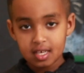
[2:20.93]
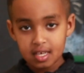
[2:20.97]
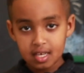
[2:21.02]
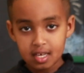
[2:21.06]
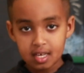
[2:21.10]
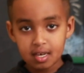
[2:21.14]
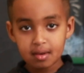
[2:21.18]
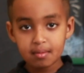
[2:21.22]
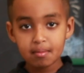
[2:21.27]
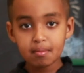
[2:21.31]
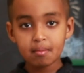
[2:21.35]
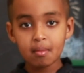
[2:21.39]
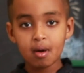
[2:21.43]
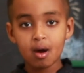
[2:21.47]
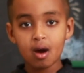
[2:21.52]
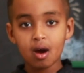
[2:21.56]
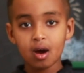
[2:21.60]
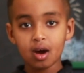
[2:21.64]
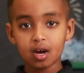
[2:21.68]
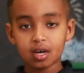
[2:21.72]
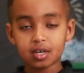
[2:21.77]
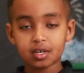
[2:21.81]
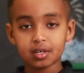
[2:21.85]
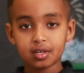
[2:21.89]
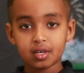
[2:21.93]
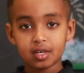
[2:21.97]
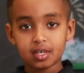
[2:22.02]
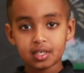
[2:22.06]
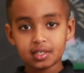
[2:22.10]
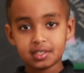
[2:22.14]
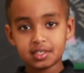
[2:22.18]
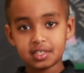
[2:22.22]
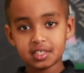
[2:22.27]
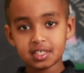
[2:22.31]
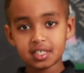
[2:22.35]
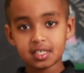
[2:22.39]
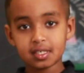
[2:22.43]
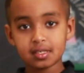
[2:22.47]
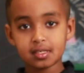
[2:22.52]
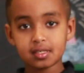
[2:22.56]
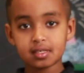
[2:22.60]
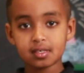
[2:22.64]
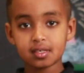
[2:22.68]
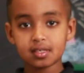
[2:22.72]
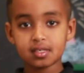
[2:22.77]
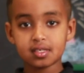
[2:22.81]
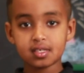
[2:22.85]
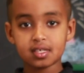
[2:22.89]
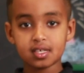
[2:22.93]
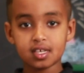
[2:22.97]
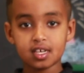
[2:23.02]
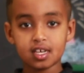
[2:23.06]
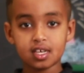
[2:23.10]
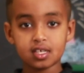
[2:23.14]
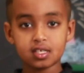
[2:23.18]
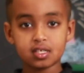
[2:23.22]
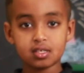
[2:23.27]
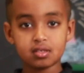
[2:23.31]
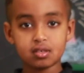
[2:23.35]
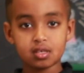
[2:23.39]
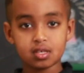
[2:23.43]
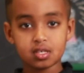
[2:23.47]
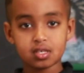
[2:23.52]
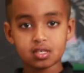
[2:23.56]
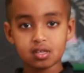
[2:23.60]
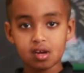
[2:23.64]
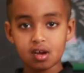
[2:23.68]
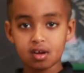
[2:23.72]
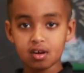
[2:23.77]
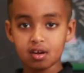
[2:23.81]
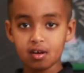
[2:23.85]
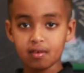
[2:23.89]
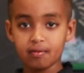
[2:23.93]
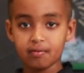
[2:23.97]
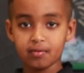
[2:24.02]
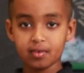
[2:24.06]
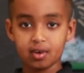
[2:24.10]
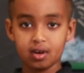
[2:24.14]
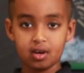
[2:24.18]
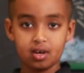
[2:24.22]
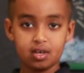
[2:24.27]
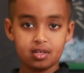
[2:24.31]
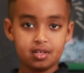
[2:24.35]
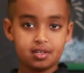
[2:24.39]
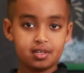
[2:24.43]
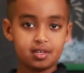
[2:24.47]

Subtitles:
In Mark, Jesus is the son of God.